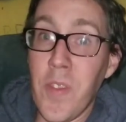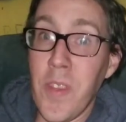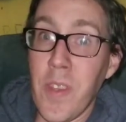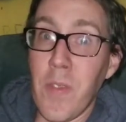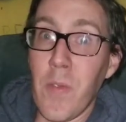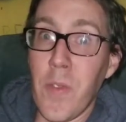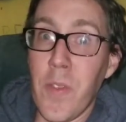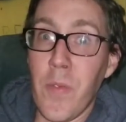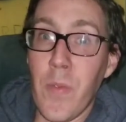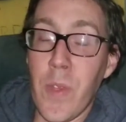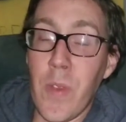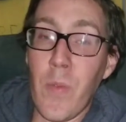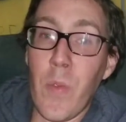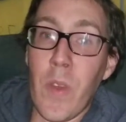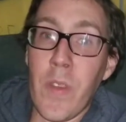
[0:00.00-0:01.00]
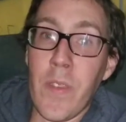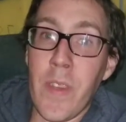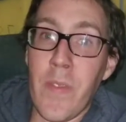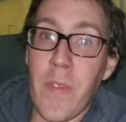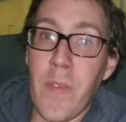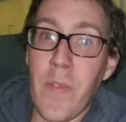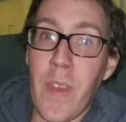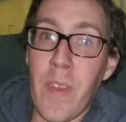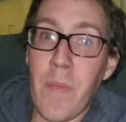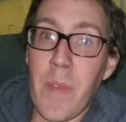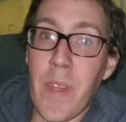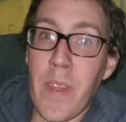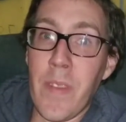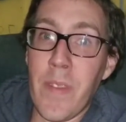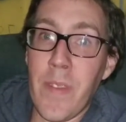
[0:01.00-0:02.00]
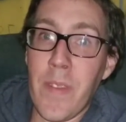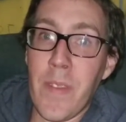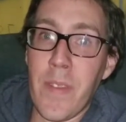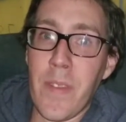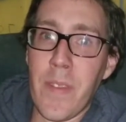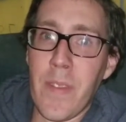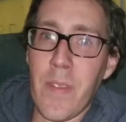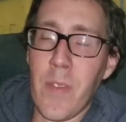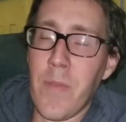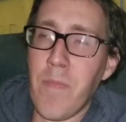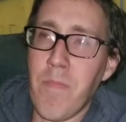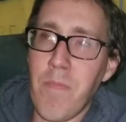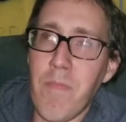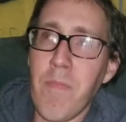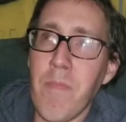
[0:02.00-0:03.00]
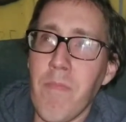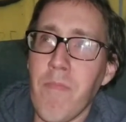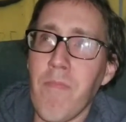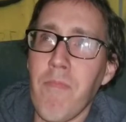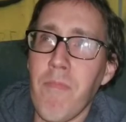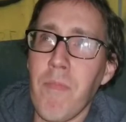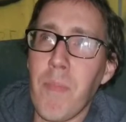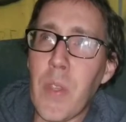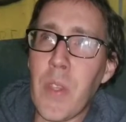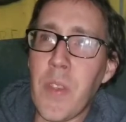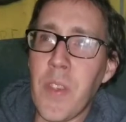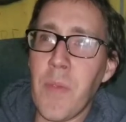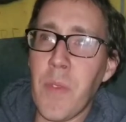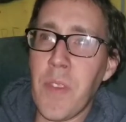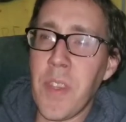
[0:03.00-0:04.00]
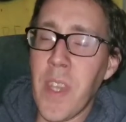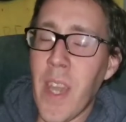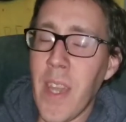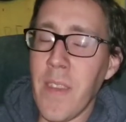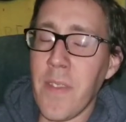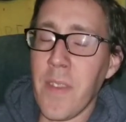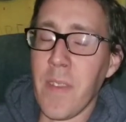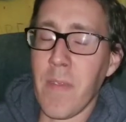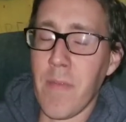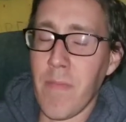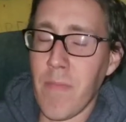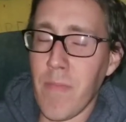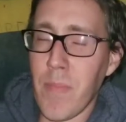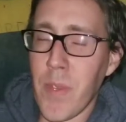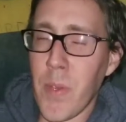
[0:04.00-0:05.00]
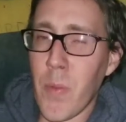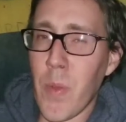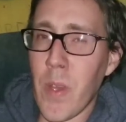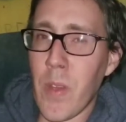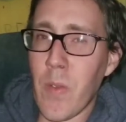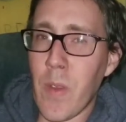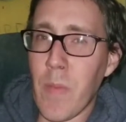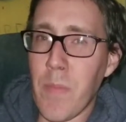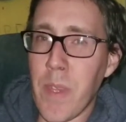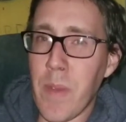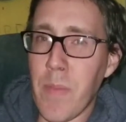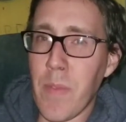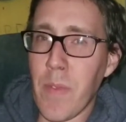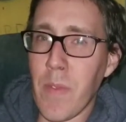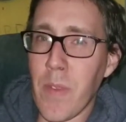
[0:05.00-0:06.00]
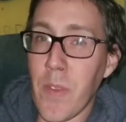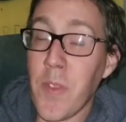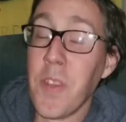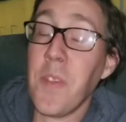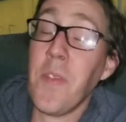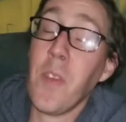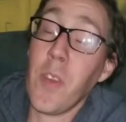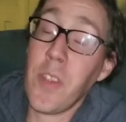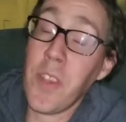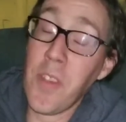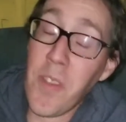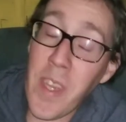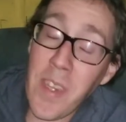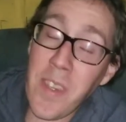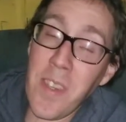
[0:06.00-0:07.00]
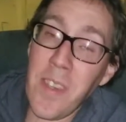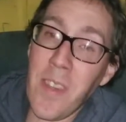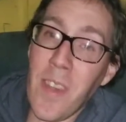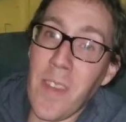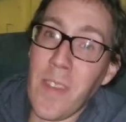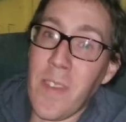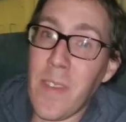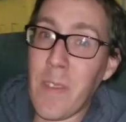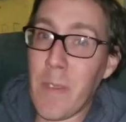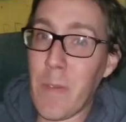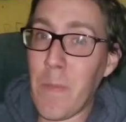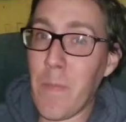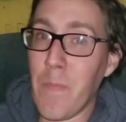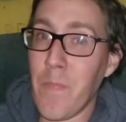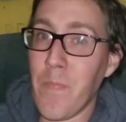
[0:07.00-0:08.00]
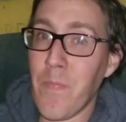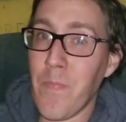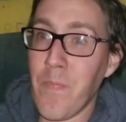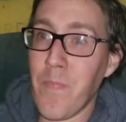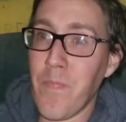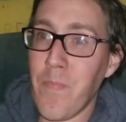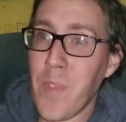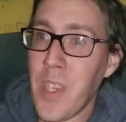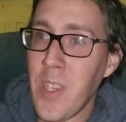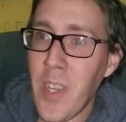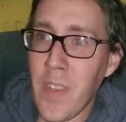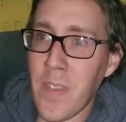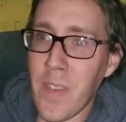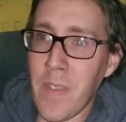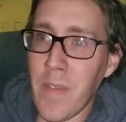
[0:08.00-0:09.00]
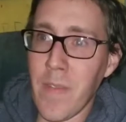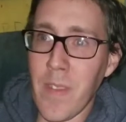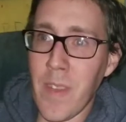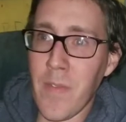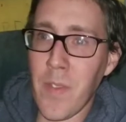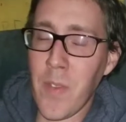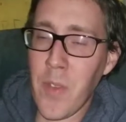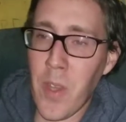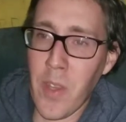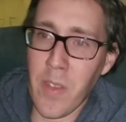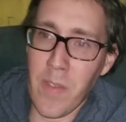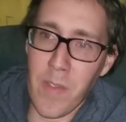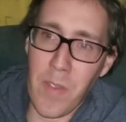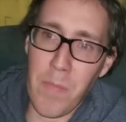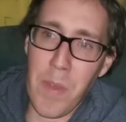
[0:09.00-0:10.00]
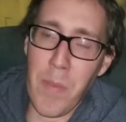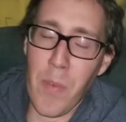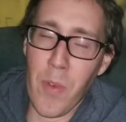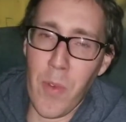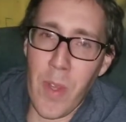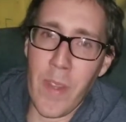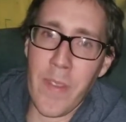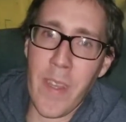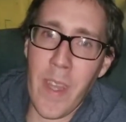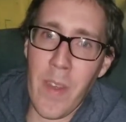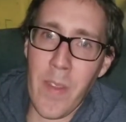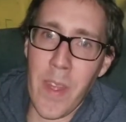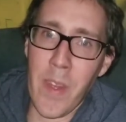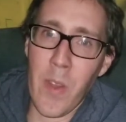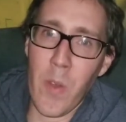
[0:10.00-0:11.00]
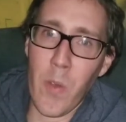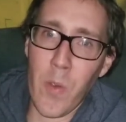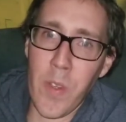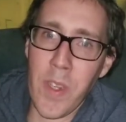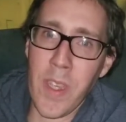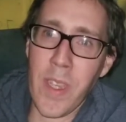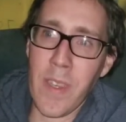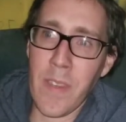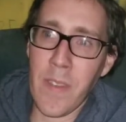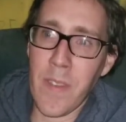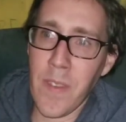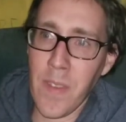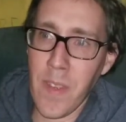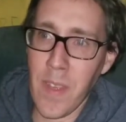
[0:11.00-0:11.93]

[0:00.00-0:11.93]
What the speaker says: who she really was after 5 minutes. But she hides it pretty well around people. Well, she thinks she does. She doesn't. If you talk to people around town, they know who she is.